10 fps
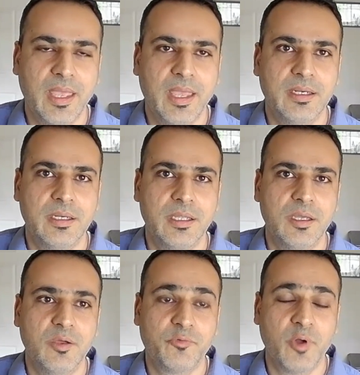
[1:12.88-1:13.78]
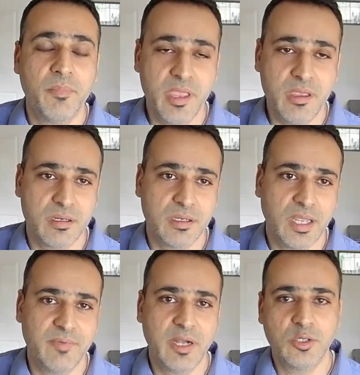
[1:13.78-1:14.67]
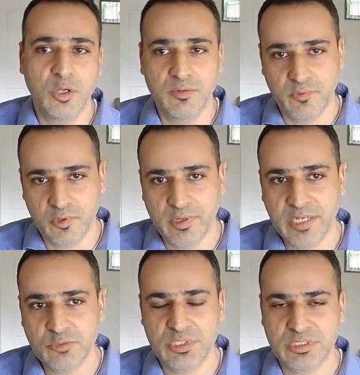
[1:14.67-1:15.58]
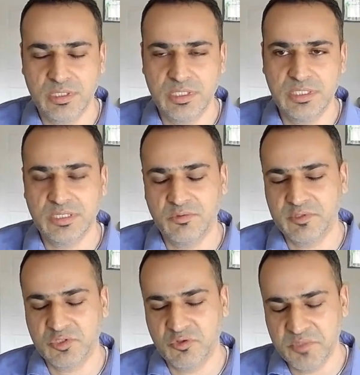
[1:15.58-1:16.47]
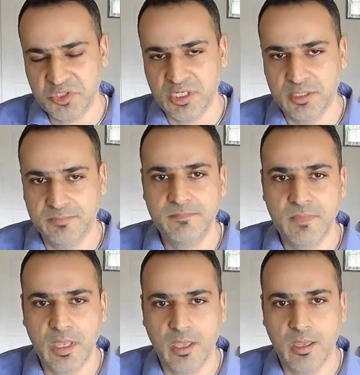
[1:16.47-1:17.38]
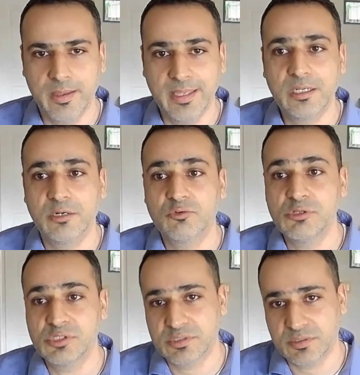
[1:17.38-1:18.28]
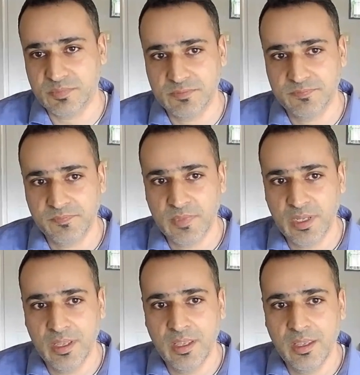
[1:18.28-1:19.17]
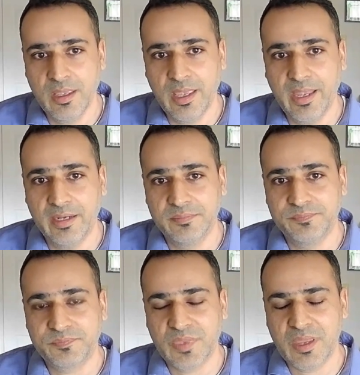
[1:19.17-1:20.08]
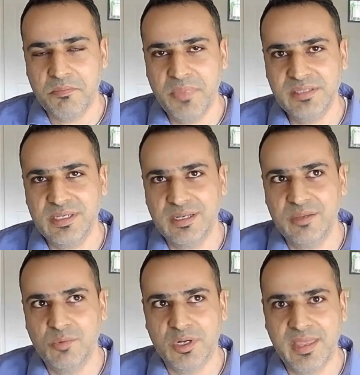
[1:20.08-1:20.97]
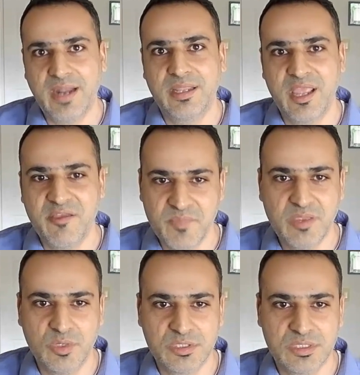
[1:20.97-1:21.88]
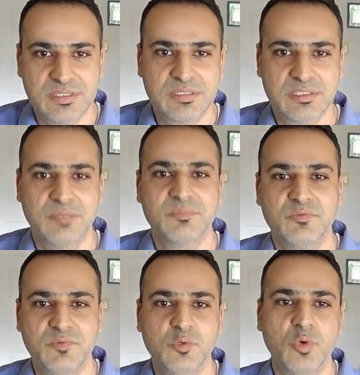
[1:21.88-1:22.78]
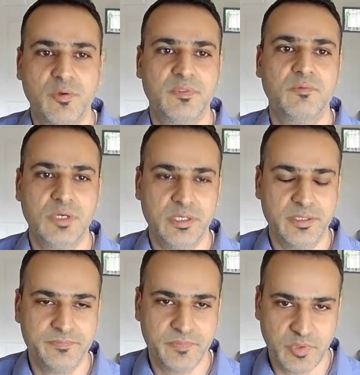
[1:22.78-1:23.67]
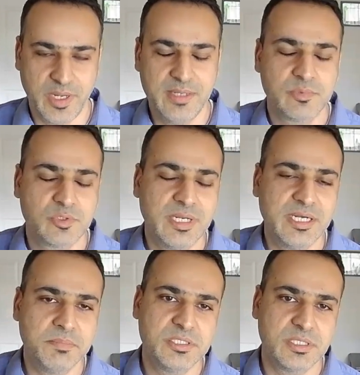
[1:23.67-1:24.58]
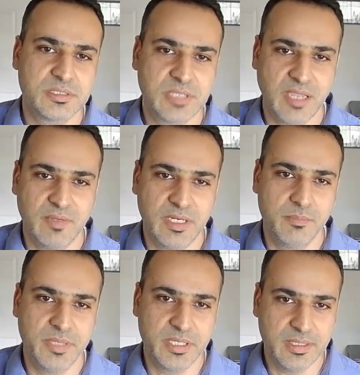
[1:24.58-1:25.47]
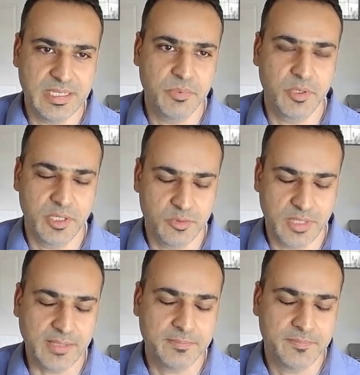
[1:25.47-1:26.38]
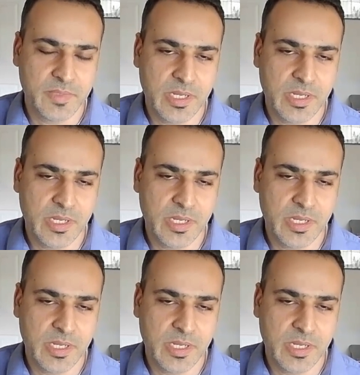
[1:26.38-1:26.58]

And from there, I went on for graduate studies at University of Michigan in control systems. And basically what that gave me was a systems view of the world, right? So let me just dive a little bit deeper into that